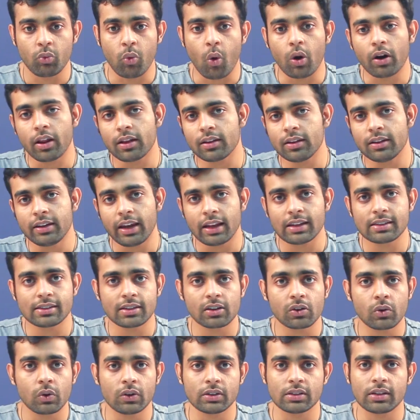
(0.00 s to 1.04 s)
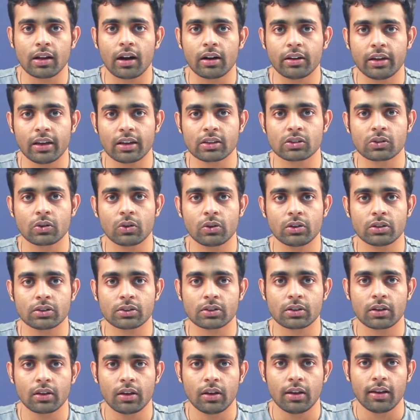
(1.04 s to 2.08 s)
What are the tensor cores and RTX
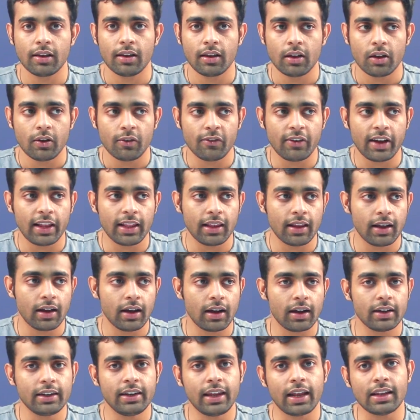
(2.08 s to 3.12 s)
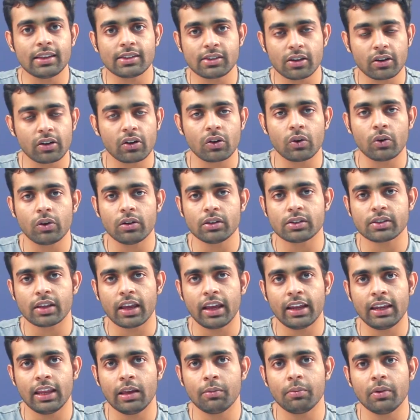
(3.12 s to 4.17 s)
cores? Well, tensor cores
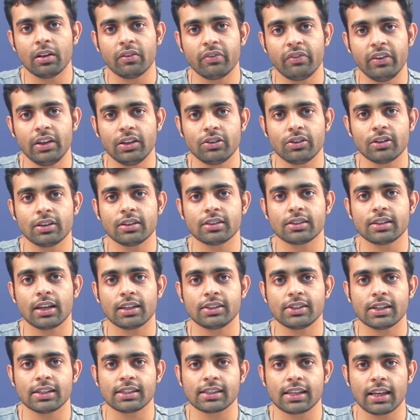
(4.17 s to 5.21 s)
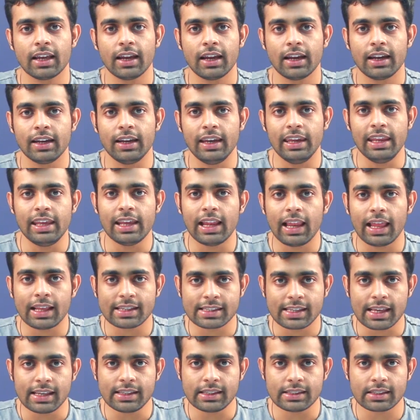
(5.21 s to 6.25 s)
enable features such as
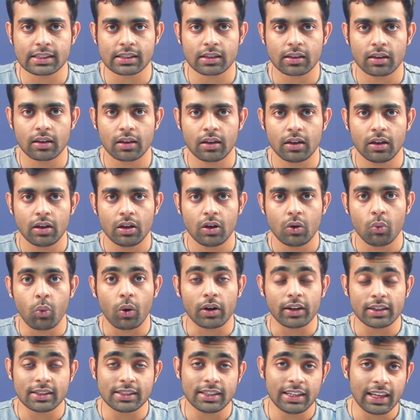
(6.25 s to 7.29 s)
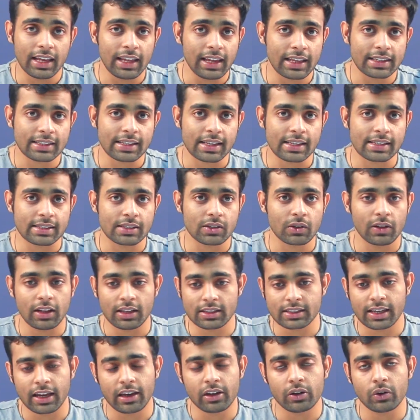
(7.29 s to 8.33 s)
DLSS. What is DLSS? So
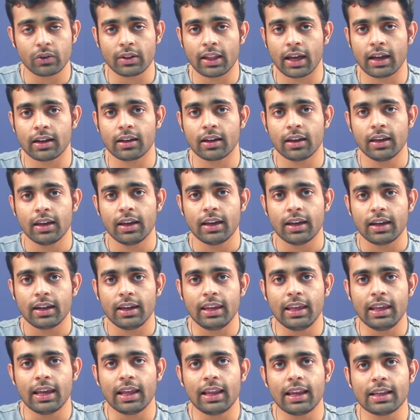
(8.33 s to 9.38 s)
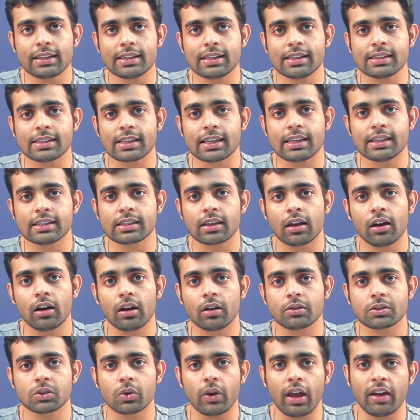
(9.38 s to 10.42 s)
let's get into that. DLSS is,
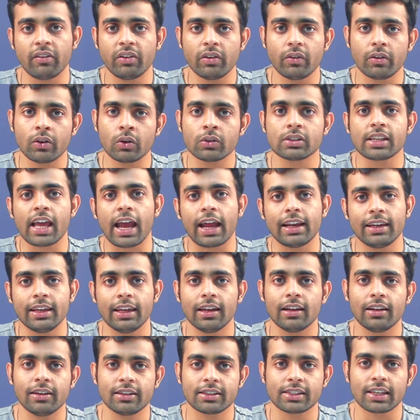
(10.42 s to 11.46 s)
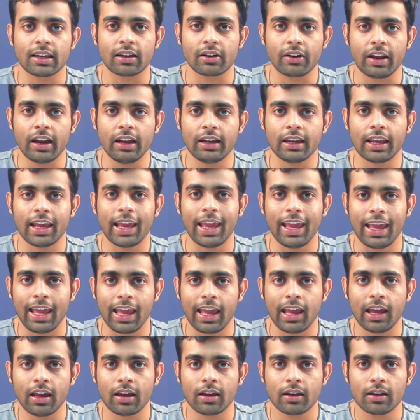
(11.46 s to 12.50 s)
so everyone knows anti-aliasing, right?
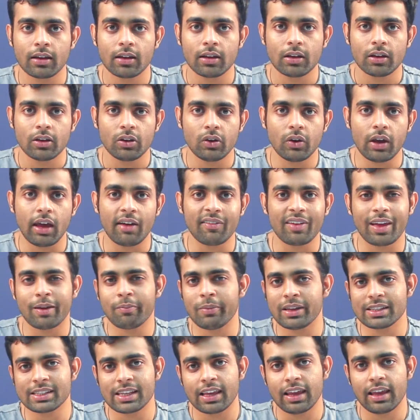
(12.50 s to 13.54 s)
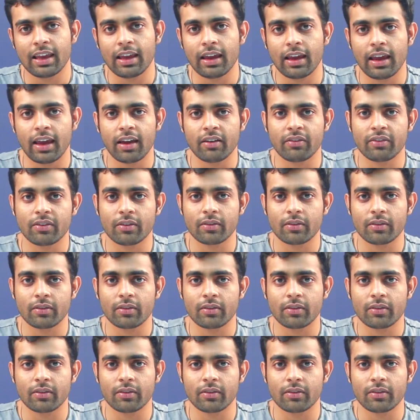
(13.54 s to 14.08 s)
AA, you have MSAA,